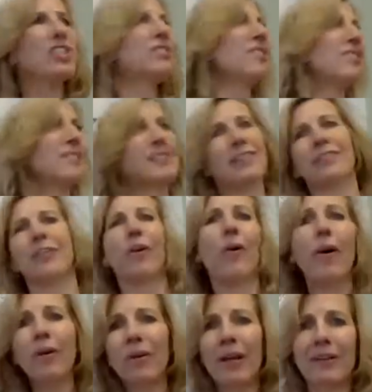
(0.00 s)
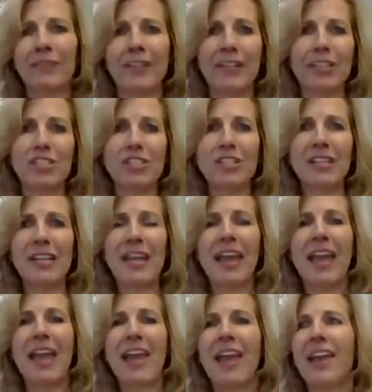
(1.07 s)
And they'll say, no, I don't have an agent.
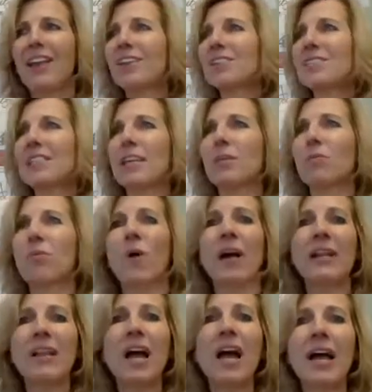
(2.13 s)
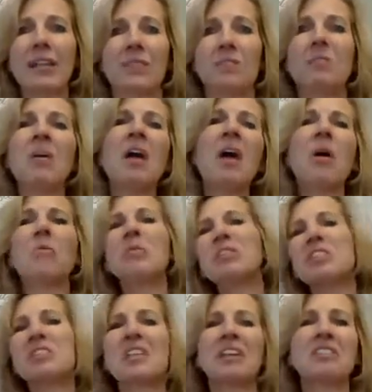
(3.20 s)
And I'll say, why not? Well, we
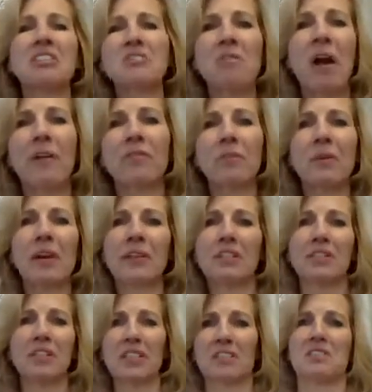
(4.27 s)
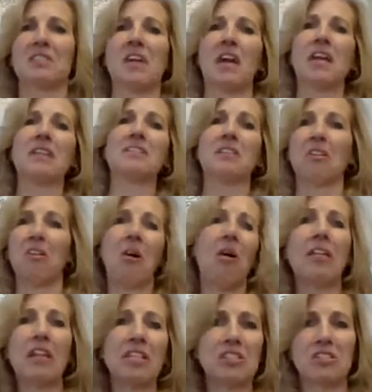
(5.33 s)
just like to drive around and look at signs and
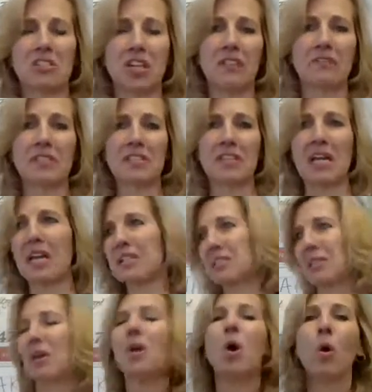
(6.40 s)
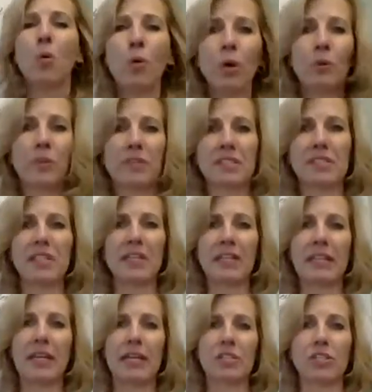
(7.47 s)
call agents off the signs and work with the
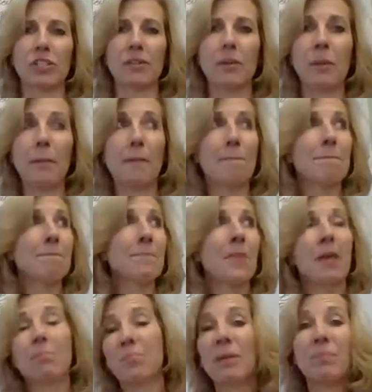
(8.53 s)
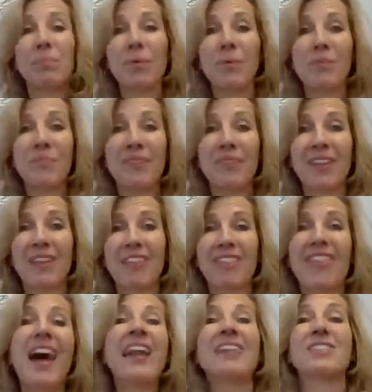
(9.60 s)
selling agent. People,
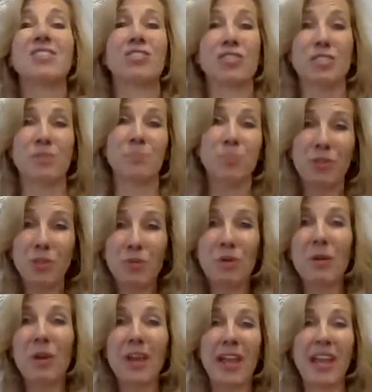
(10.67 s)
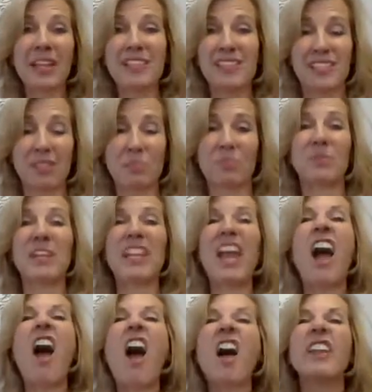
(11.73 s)
that is just pure and simply
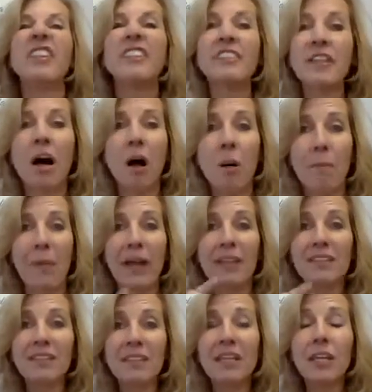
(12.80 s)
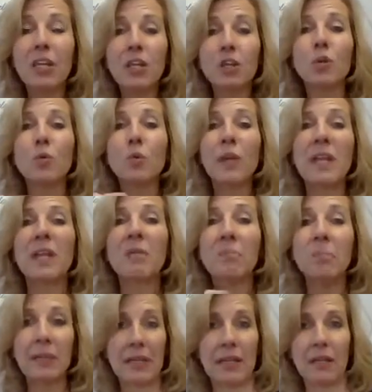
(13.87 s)
dumb.
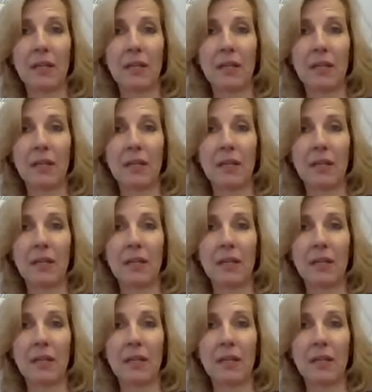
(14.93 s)
D-U-M-B.